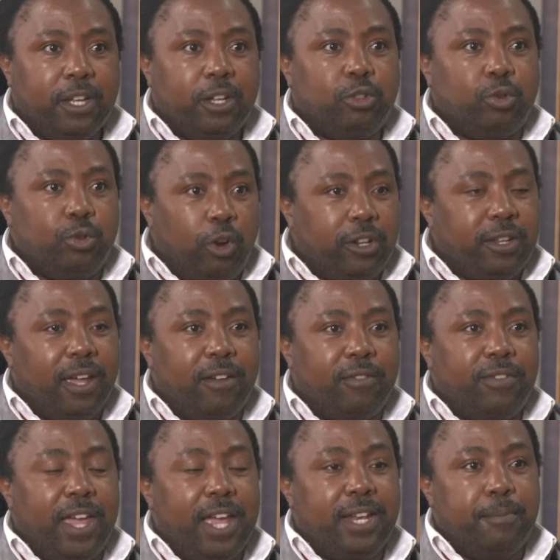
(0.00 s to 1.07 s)
do not have
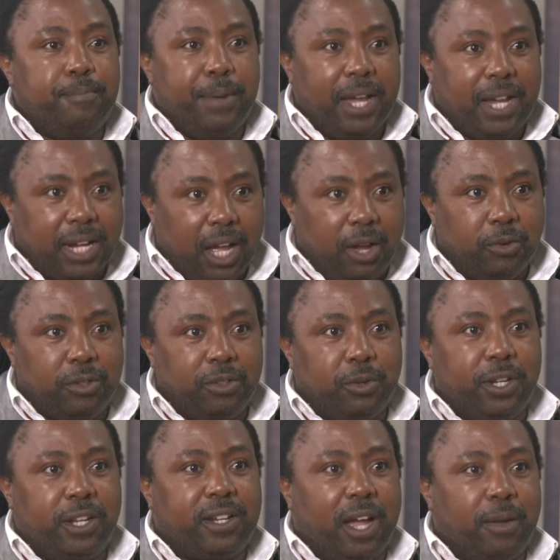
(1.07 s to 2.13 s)
any background when
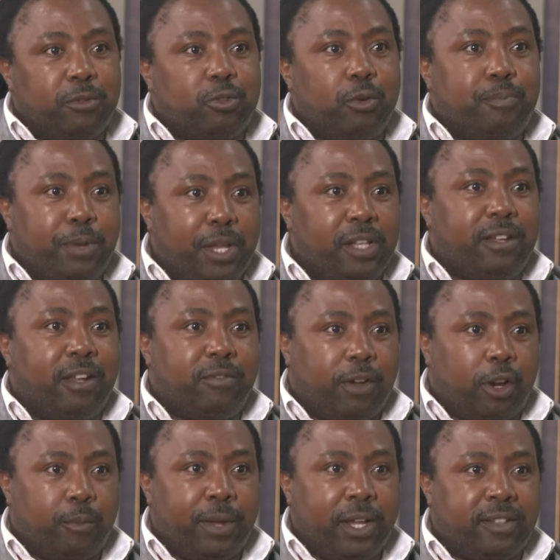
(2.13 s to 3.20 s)
it comes to built
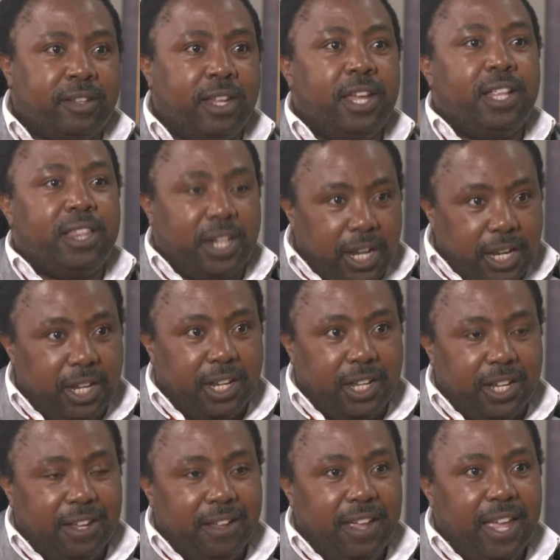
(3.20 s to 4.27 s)
environment training.
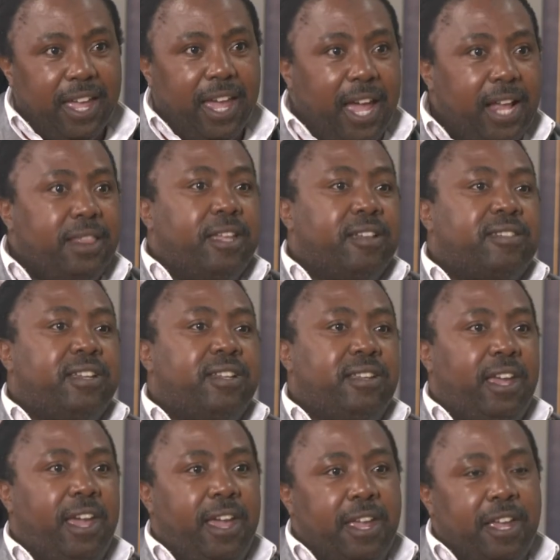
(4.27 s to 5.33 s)
And the
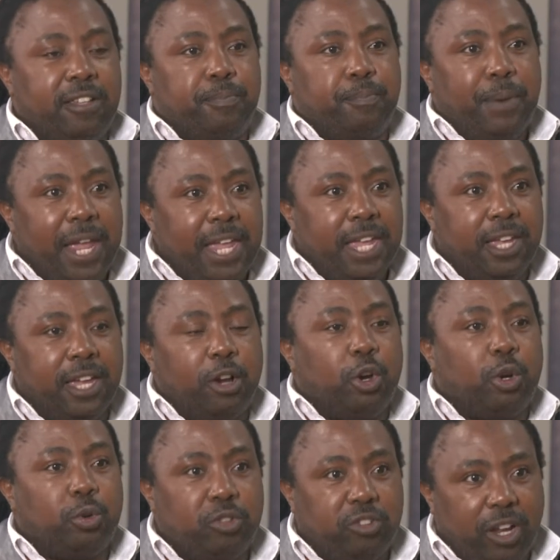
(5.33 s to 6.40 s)
CDA is playing a
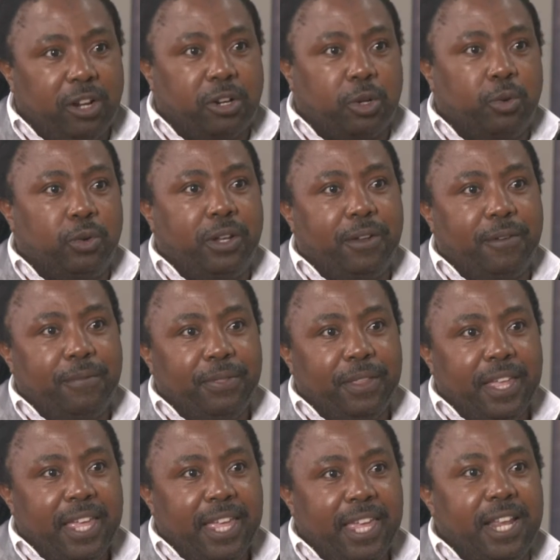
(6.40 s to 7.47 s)
crucial role
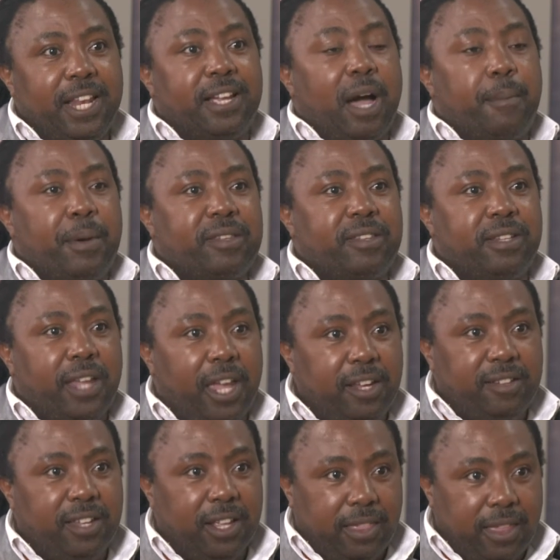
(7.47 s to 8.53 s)
in
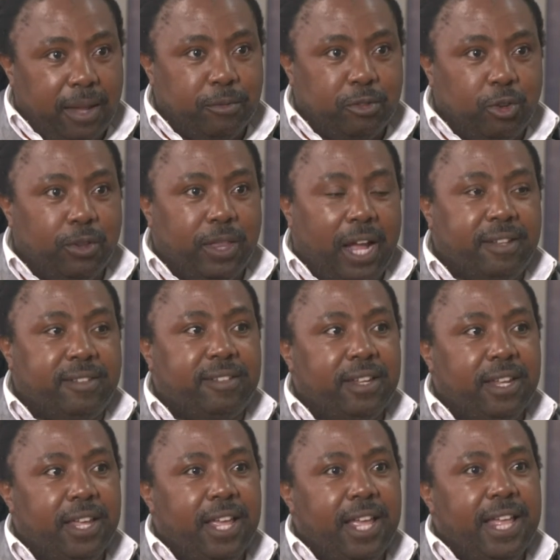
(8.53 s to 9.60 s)
capacitating them so that
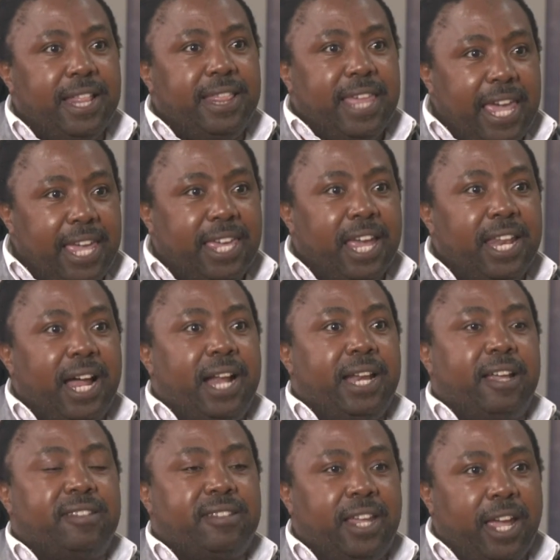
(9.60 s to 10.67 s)
they can
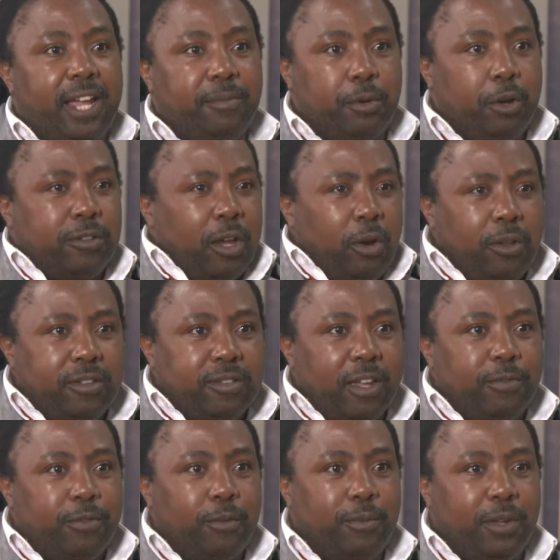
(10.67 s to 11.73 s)
understand. Because I always say,
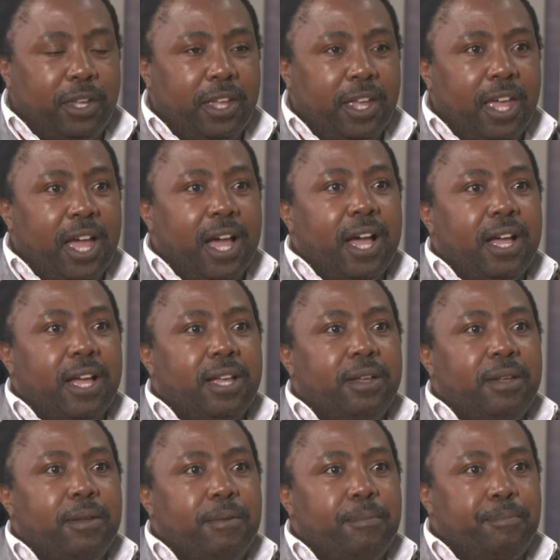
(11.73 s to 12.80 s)
for me,
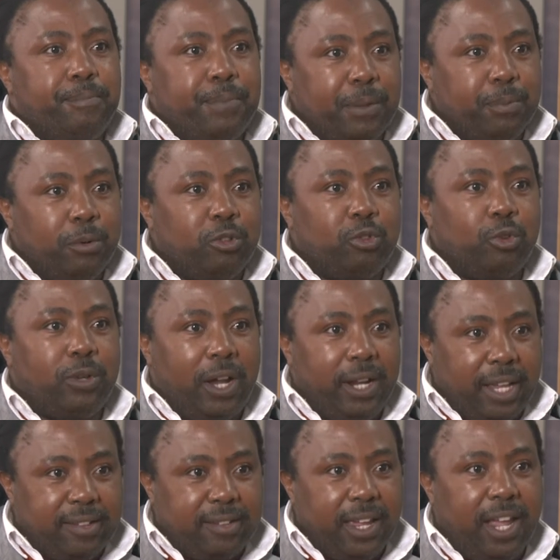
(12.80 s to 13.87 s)
people should
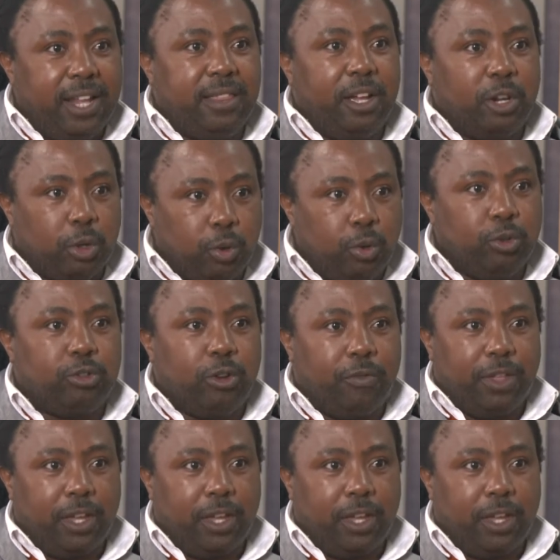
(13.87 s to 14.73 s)
understand the rules of the